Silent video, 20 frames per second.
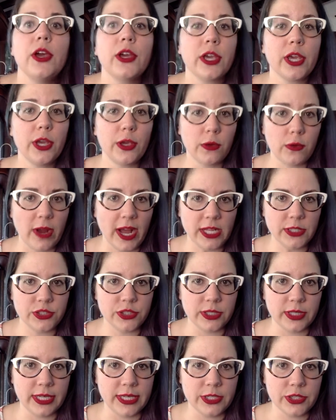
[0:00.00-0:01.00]

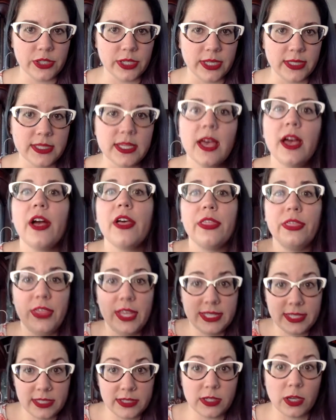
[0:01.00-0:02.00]
Congratulations.
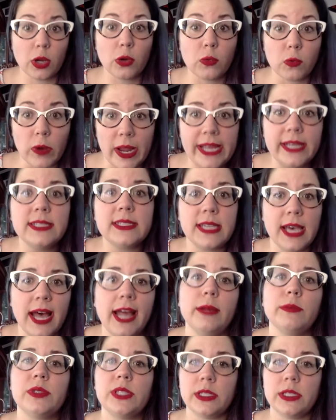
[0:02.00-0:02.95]
This is a great time